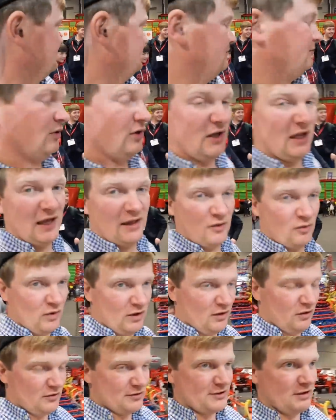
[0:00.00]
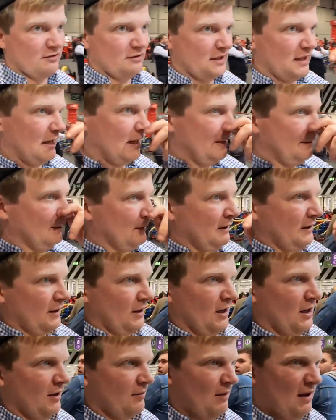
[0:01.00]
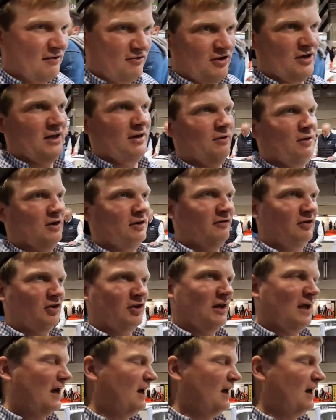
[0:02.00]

but yeah, the one that was over there, every year we all look at it.